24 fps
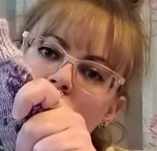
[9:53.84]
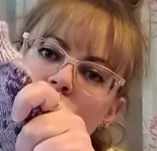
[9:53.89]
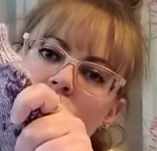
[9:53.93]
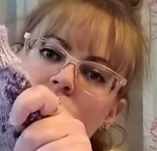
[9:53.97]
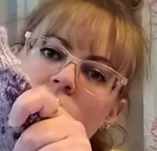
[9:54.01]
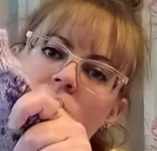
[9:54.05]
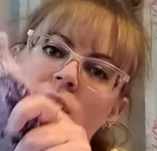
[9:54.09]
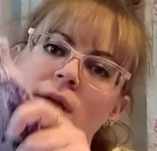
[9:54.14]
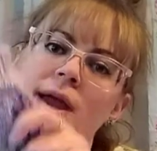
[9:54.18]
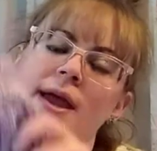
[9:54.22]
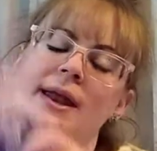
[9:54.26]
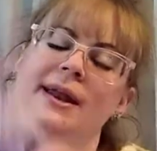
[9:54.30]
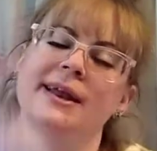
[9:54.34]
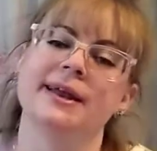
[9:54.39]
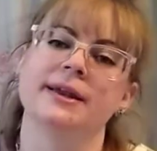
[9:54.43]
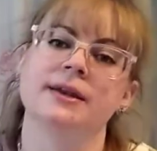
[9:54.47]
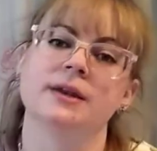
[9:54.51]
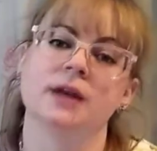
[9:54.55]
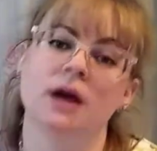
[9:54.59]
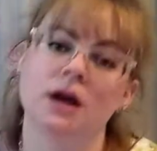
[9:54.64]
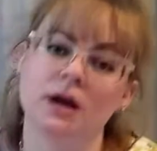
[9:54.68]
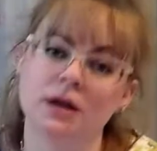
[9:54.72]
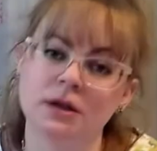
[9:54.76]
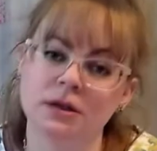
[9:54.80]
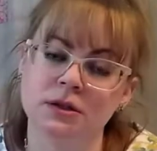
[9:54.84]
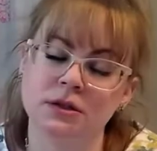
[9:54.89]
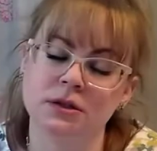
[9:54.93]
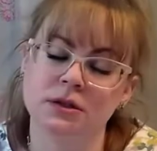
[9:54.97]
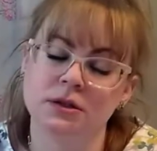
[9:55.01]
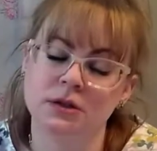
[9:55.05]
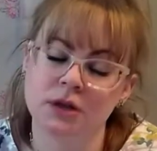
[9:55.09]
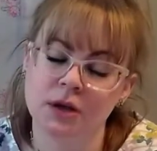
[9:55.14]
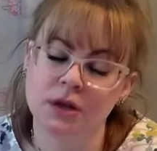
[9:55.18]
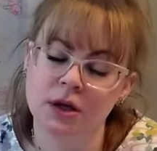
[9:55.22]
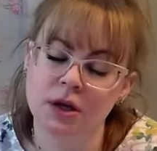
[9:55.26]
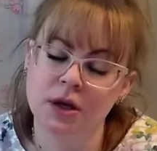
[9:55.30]
work, and it
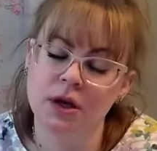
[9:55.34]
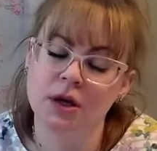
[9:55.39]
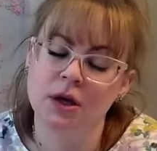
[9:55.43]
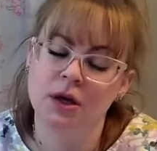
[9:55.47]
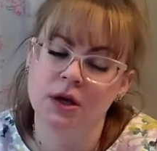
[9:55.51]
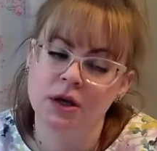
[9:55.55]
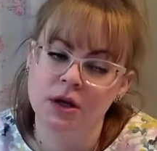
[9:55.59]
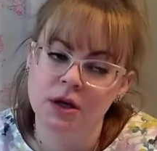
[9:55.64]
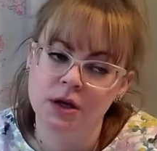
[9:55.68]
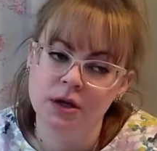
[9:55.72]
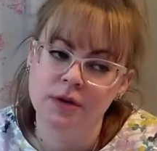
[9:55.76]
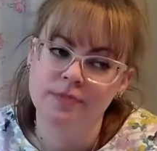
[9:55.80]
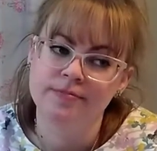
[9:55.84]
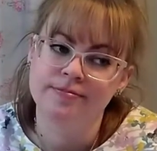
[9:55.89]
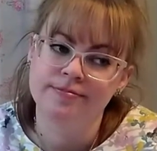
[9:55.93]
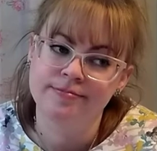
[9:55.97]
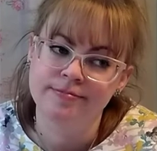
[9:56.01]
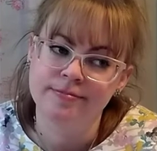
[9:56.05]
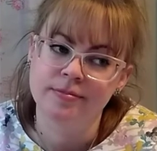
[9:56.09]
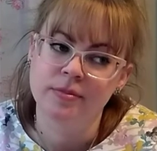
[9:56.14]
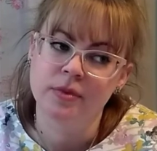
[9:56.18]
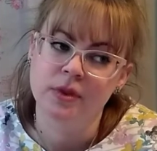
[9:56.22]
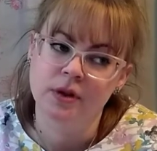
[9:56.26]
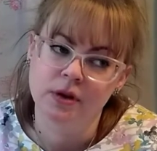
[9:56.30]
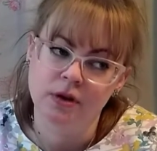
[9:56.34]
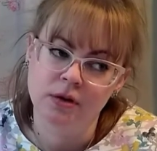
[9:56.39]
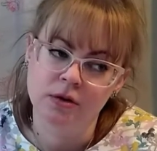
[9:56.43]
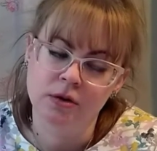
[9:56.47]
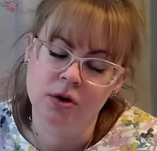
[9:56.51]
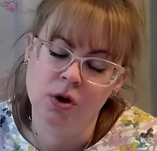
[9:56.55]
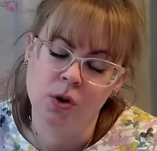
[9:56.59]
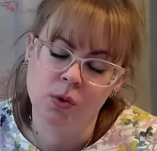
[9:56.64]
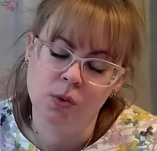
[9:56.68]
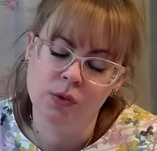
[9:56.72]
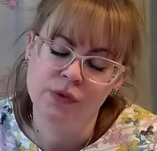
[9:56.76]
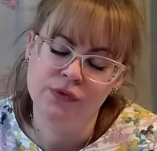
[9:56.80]
does
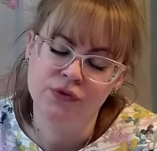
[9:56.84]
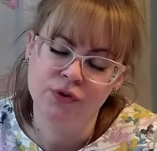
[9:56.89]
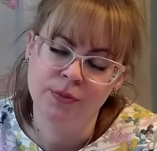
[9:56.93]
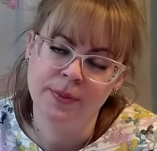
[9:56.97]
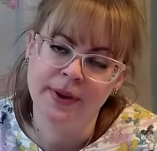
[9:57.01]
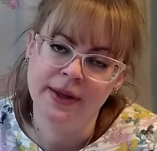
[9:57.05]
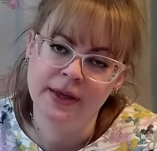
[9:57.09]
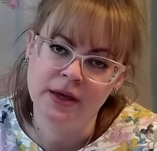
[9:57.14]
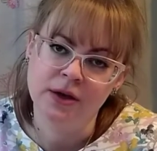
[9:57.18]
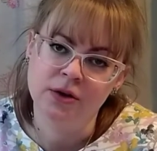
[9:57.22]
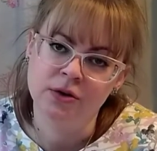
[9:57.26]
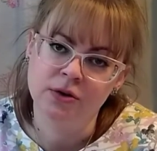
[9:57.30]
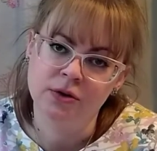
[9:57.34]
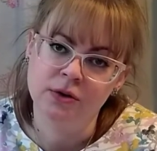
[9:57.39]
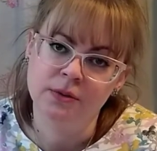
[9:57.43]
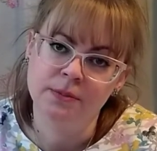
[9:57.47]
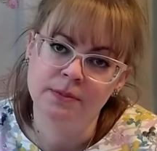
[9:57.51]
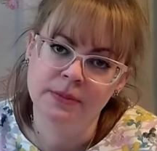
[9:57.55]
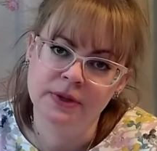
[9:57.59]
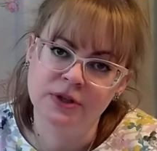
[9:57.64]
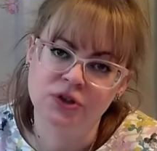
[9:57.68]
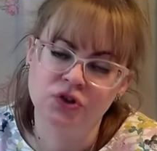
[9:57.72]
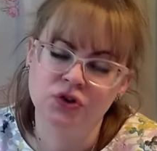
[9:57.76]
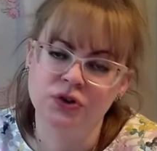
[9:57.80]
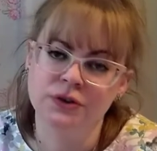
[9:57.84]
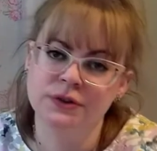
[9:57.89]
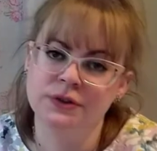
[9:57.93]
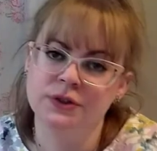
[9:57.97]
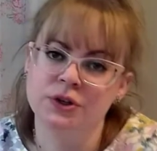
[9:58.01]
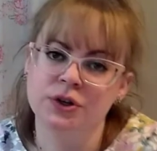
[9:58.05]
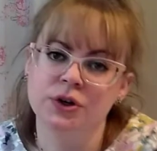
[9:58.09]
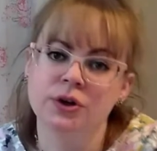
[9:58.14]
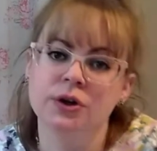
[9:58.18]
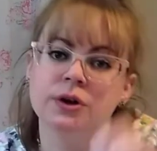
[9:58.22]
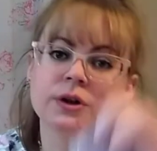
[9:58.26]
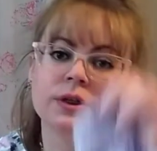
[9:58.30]
go over my heel much
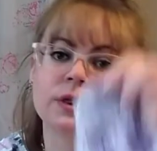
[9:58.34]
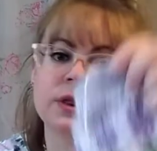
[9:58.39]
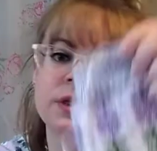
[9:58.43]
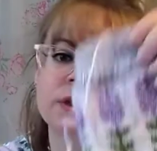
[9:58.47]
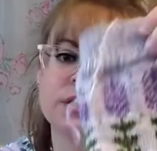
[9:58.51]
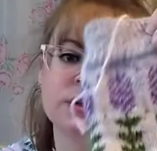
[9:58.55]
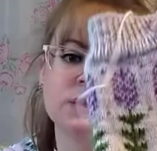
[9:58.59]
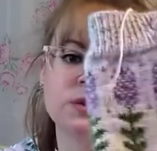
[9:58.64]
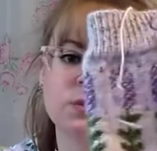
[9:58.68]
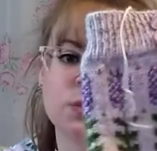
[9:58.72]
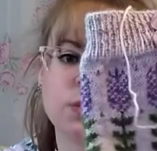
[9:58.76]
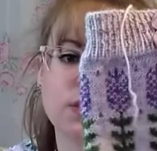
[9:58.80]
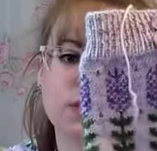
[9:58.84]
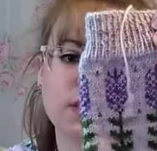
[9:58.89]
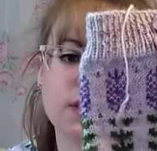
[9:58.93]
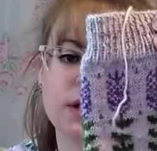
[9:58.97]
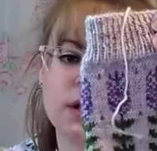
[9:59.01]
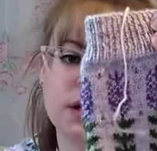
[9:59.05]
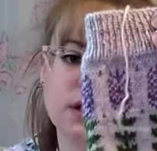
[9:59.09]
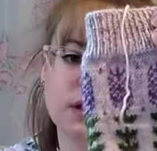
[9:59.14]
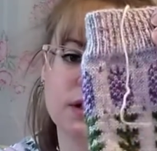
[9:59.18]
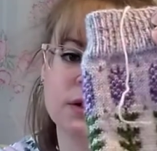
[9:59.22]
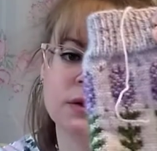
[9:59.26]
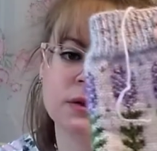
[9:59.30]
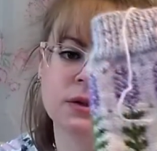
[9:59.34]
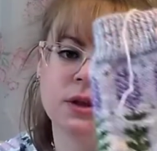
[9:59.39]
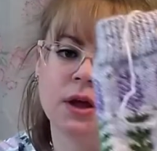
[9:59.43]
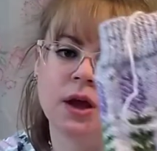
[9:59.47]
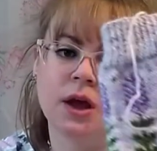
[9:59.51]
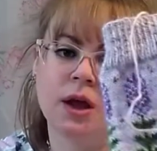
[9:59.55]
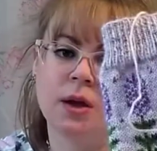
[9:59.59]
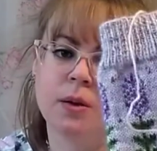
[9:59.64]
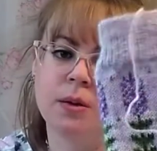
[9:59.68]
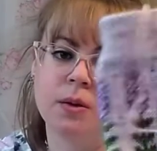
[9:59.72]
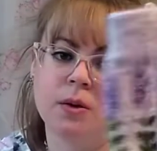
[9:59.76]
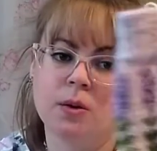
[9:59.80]
easier. This one is
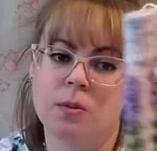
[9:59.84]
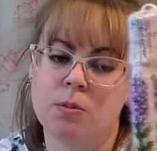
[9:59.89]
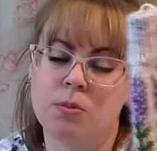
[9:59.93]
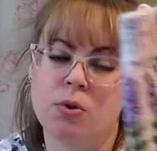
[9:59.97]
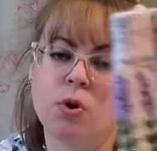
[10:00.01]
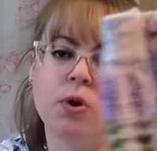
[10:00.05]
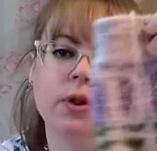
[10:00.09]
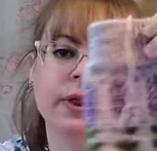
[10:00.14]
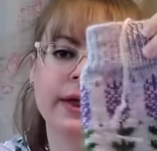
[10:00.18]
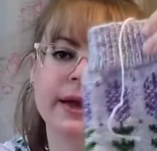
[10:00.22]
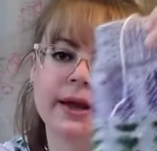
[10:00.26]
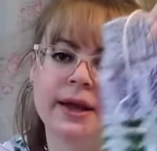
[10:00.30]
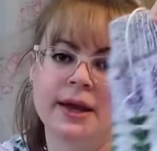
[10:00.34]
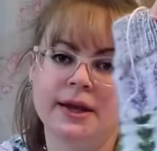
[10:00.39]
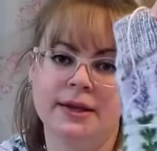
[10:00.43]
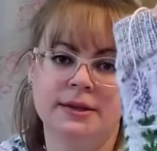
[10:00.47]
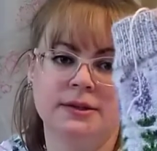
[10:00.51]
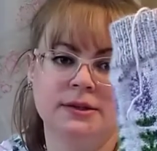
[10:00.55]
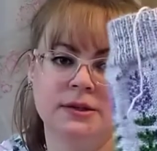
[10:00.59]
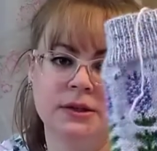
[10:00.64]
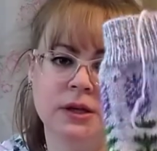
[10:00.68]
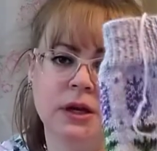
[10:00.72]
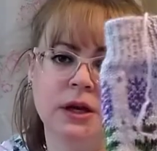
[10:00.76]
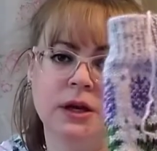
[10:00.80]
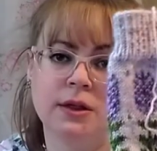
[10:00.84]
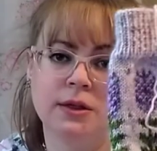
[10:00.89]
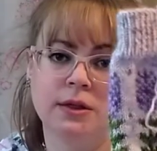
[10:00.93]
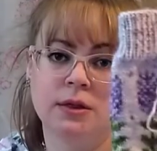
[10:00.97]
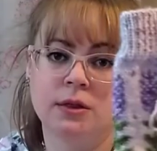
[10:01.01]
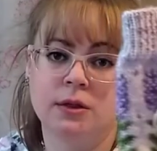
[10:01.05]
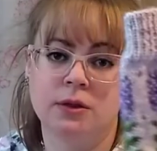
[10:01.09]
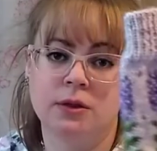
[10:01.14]
like pulling hen's teeth,